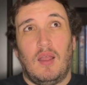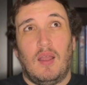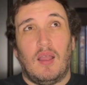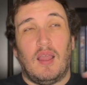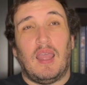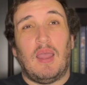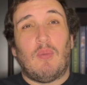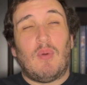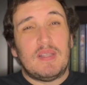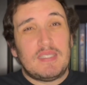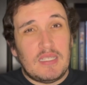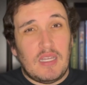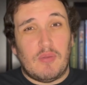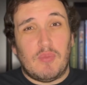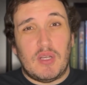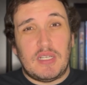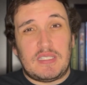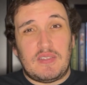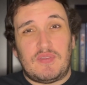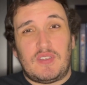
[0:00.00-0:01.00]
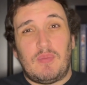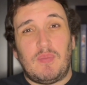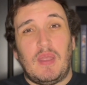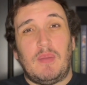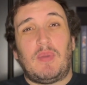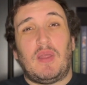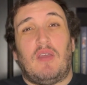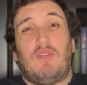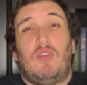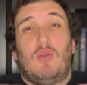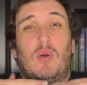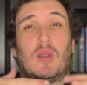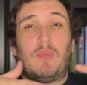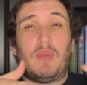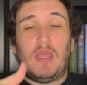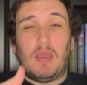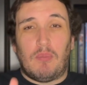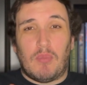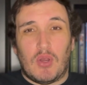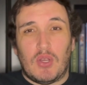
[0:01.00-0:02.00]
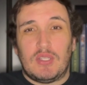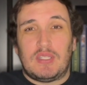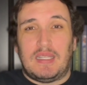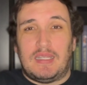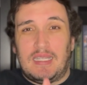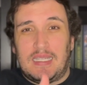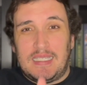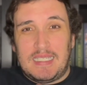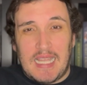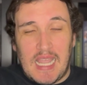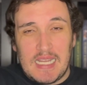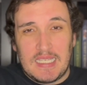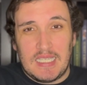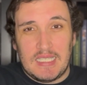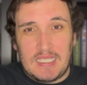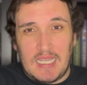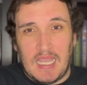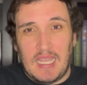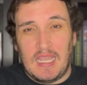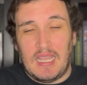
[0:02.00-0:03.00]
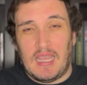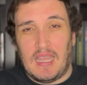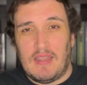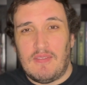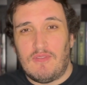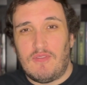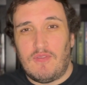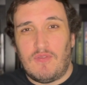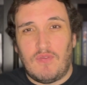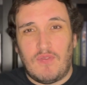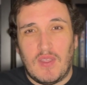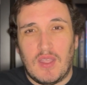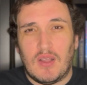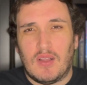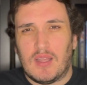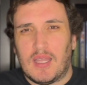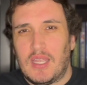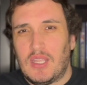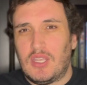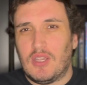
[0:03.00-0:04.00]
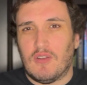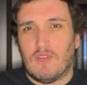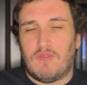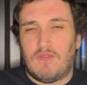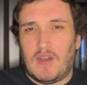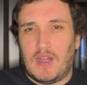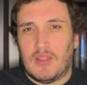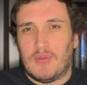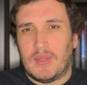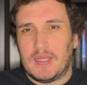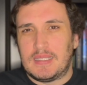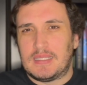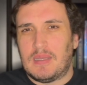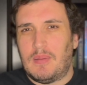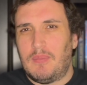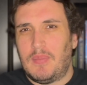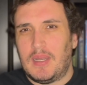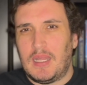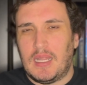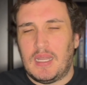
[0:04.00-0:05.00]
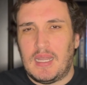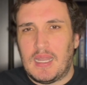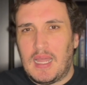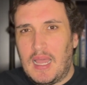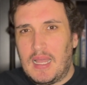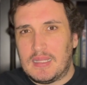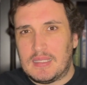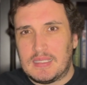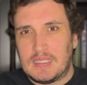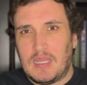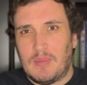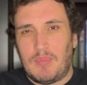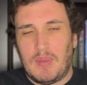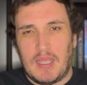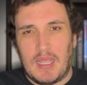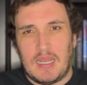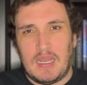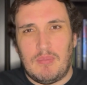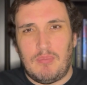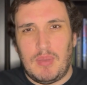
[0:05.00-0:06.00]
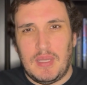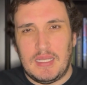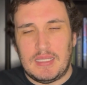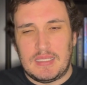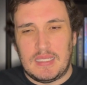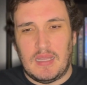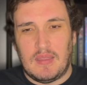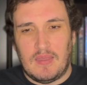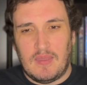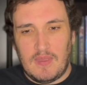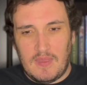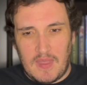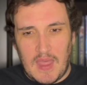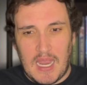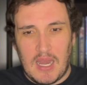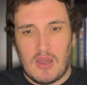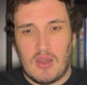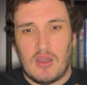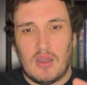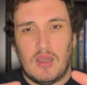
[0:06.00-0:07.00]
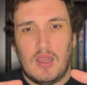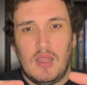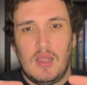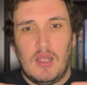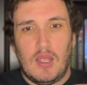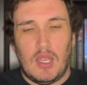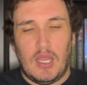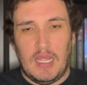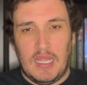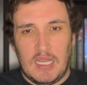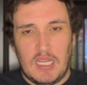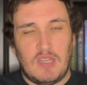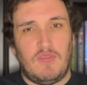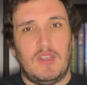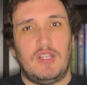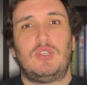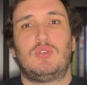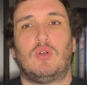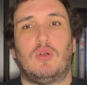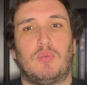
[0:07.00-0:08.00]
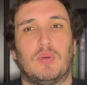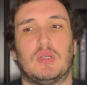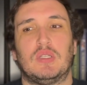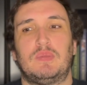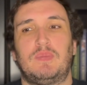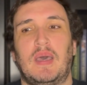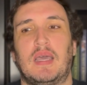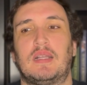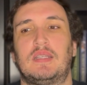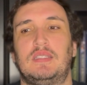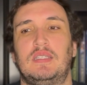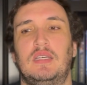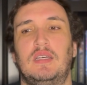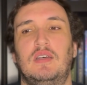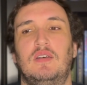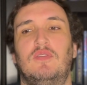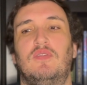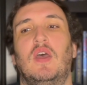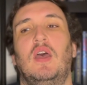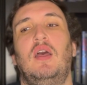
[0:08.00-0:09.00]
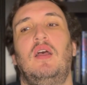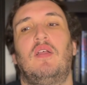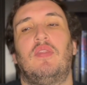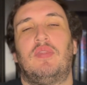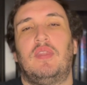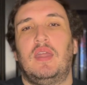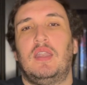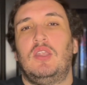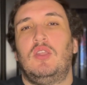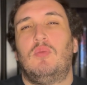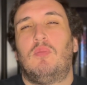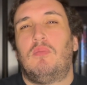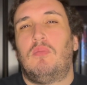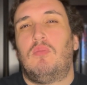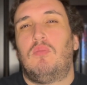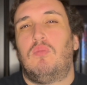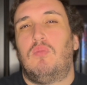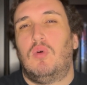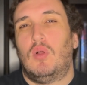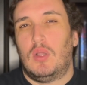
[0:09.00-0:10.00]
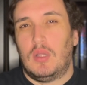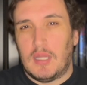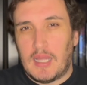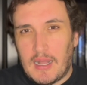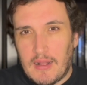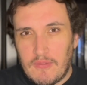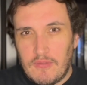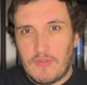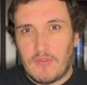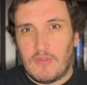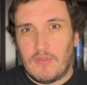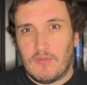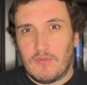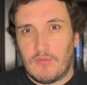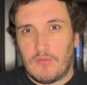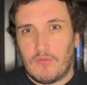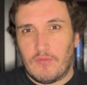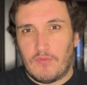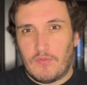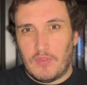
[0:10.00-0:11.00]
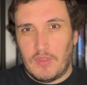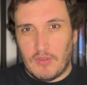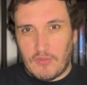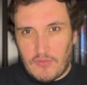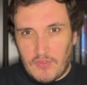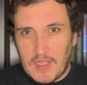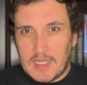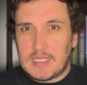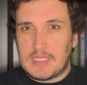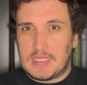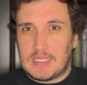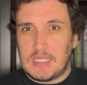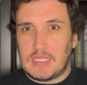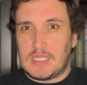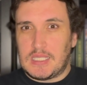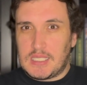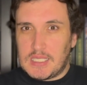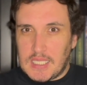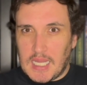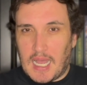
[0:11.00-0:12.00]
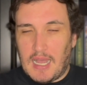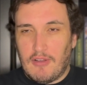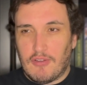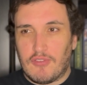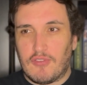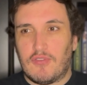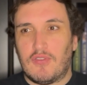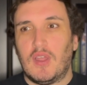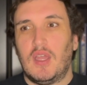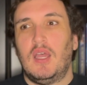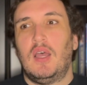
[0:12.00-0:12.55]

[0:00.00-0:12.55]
it wasn't immersive to me, but if you want to be immersed in the day-to-day and feel like you're following somebody and not skipping any beats in their individual perspective, then you will love the Fitz stuff.